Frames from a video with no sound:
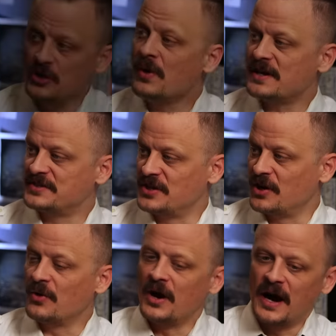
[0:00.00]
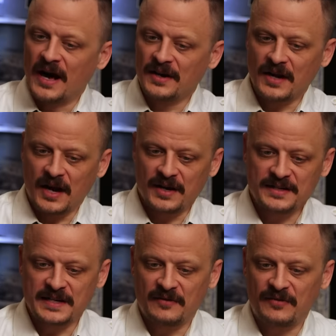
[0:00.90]
USO,
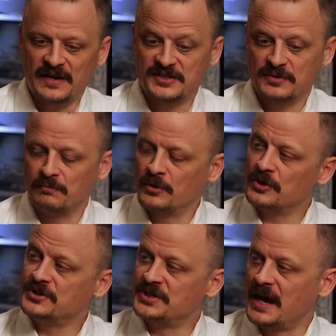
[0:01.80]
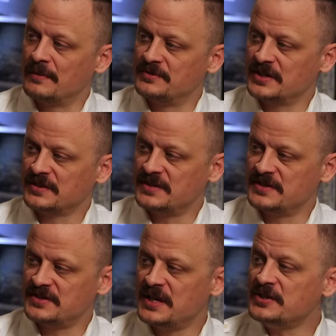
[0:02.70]
unidentified submerged object,
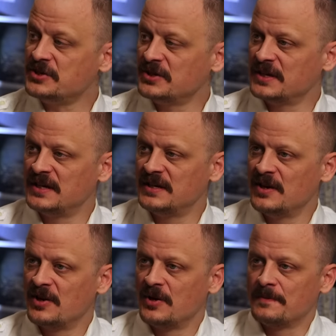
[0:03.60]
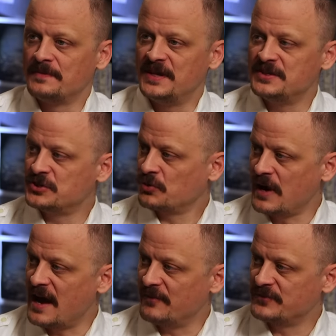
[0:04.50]
is essentially these
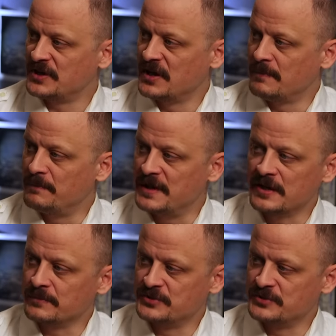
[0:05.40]
craft being